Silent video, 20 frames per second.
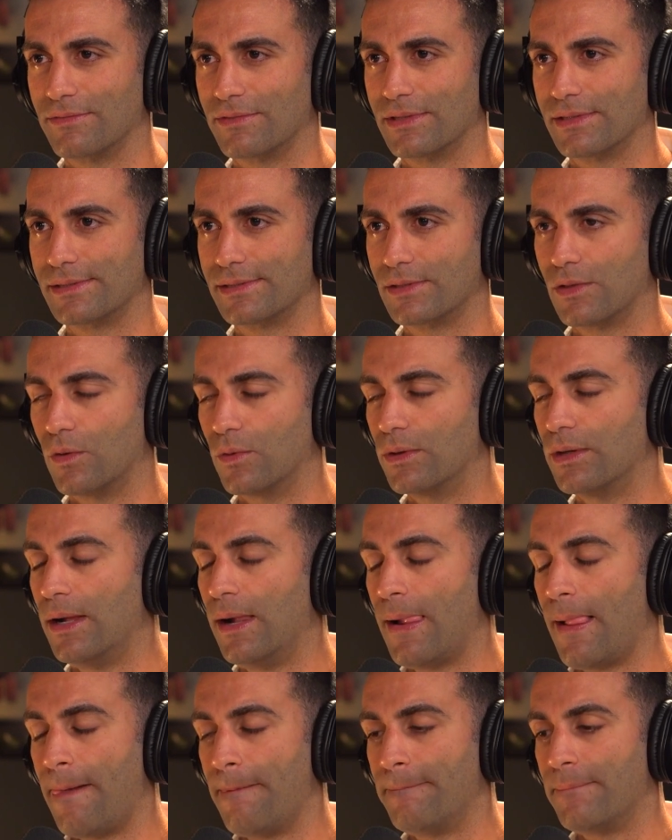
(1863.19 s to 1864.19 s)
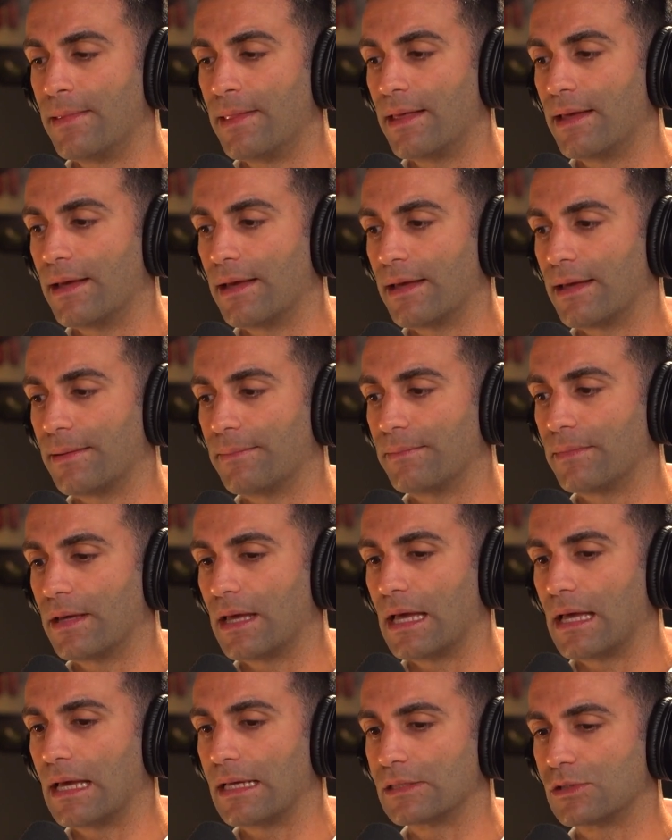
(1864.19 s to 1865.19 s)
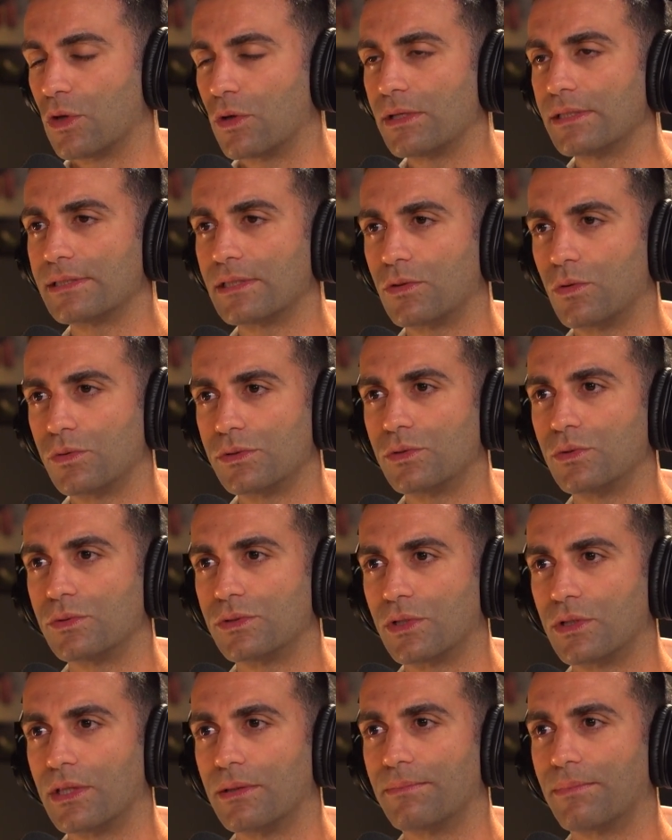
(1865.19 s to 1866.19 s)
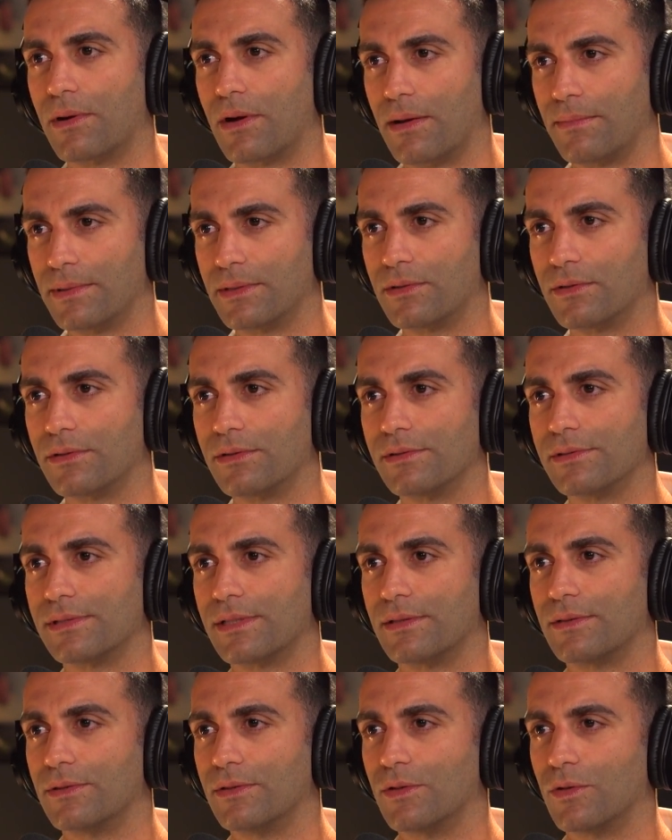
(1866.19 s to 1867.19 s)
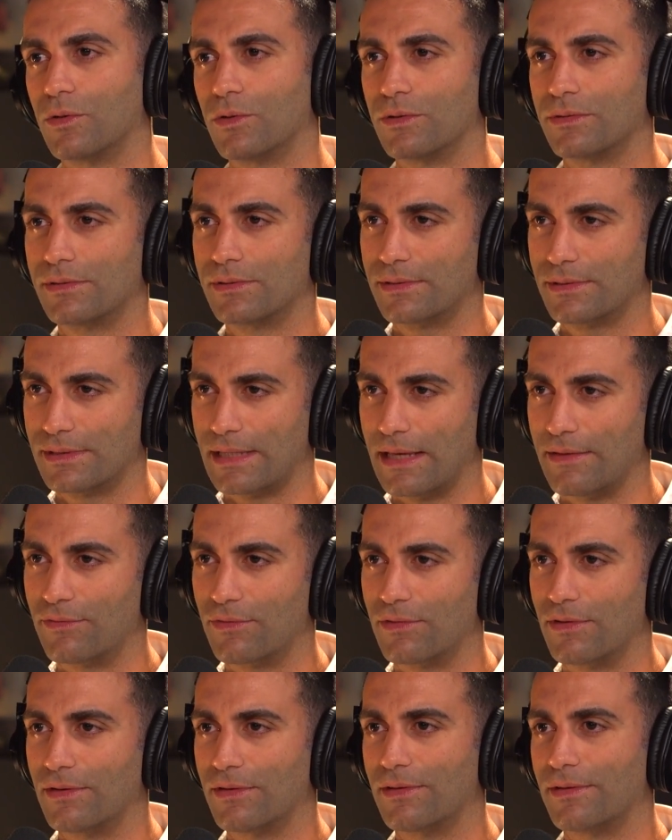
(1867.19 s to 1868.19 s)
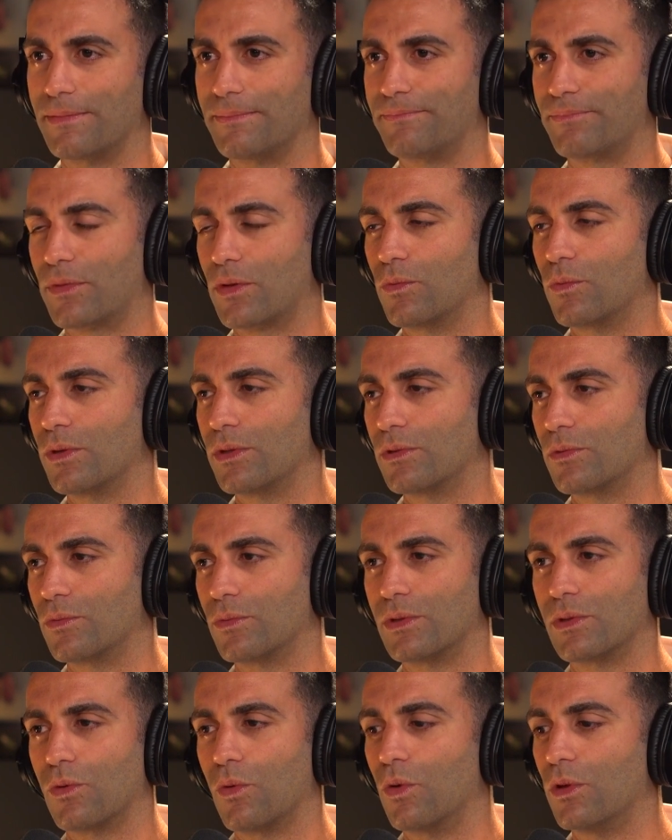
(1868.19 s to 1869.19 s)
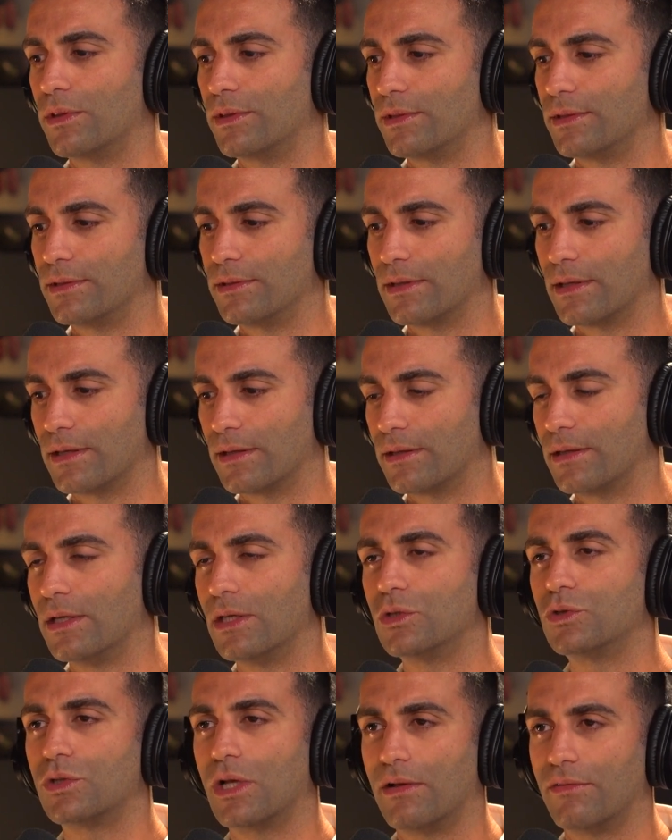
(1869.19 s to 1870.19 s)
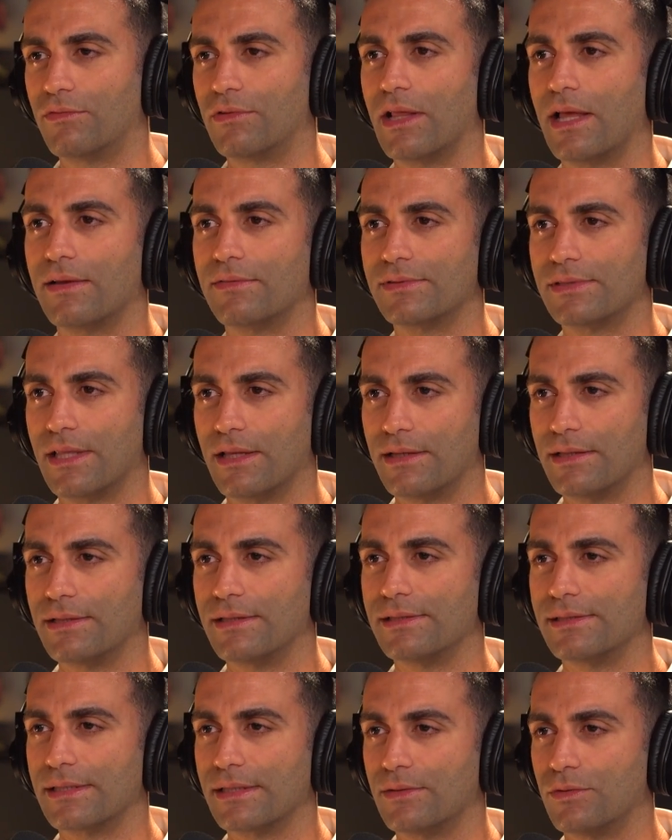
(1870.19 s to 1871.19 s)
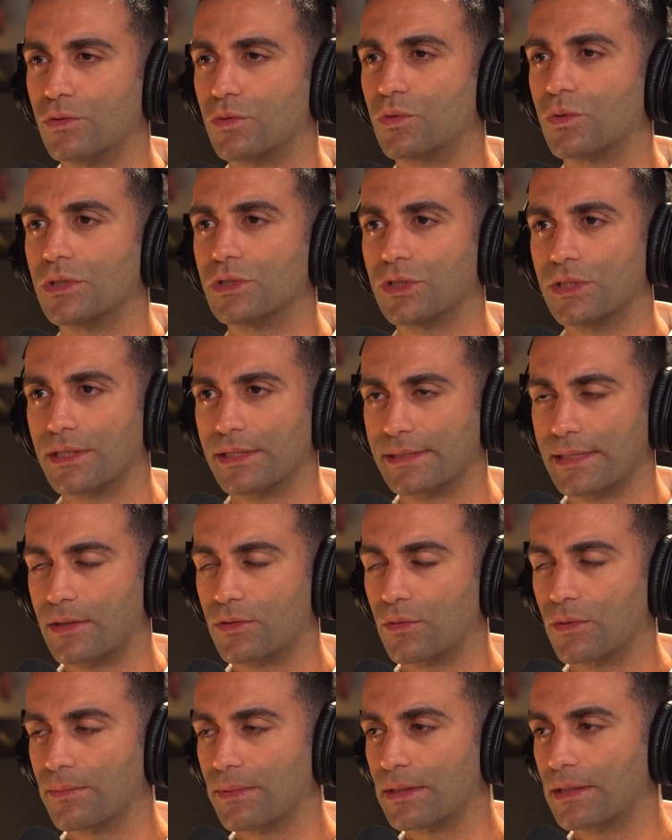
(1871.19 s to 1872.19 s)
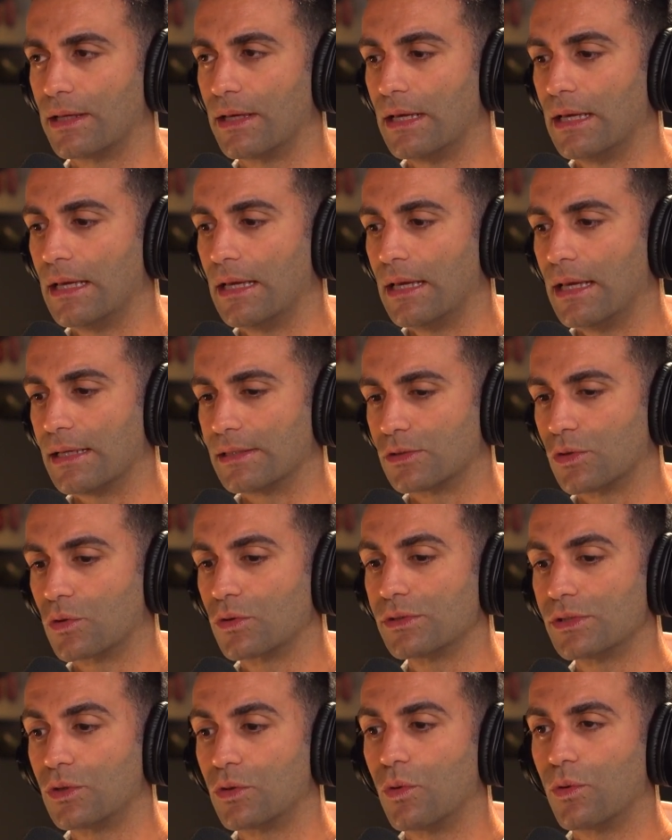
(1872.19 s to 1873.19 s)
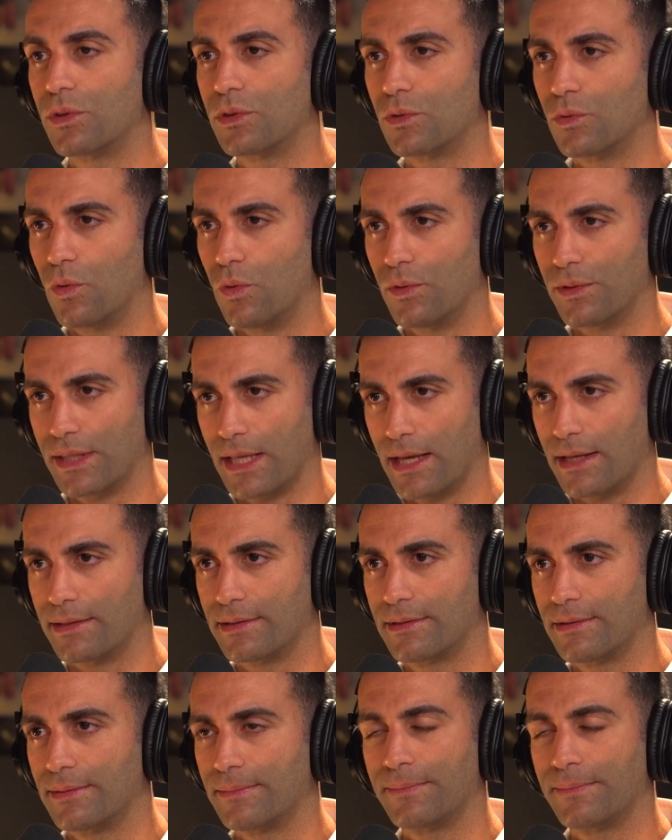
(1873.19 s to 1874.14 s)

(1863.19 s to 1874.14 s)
this. So, as long as it goes through certain parameters and it's safe with all the shelf life studies and nutrition, etc. But as long as you go through all that,